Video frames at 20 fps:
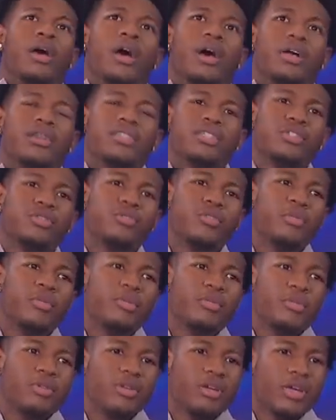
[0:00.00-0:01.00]
I just
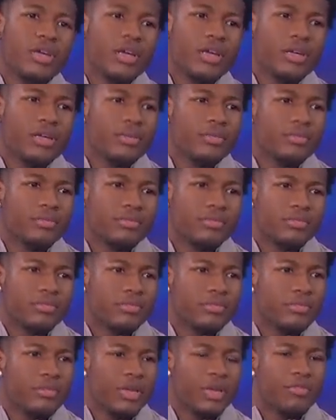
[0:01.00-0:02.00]
remember um,
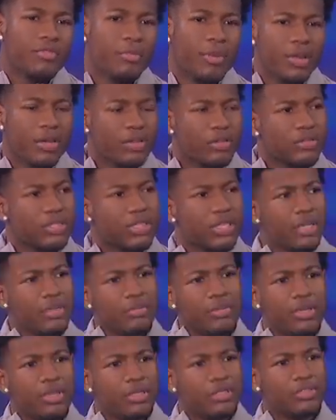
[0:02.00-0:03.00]
everybody on set
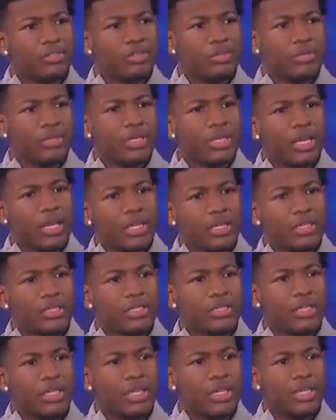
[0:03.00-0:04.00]
being extremely
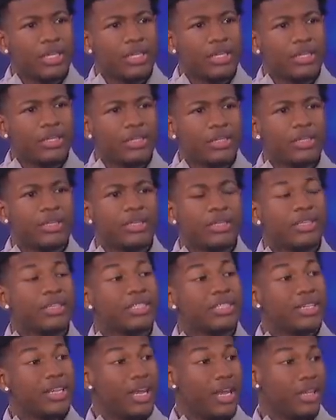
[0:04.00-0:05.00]
nice and the
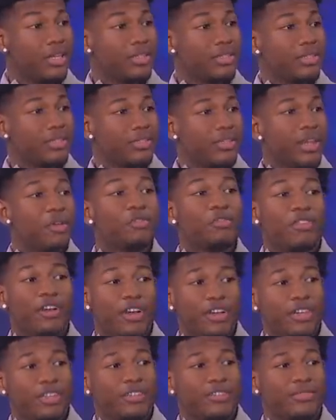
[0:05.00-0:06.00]
snacks. They were
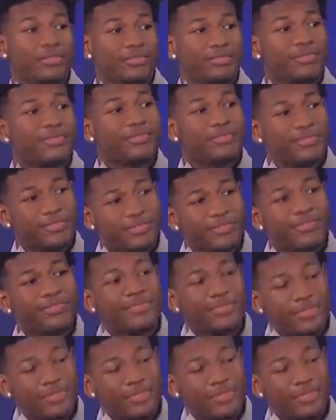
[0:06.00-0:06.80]
fire. Uh huh.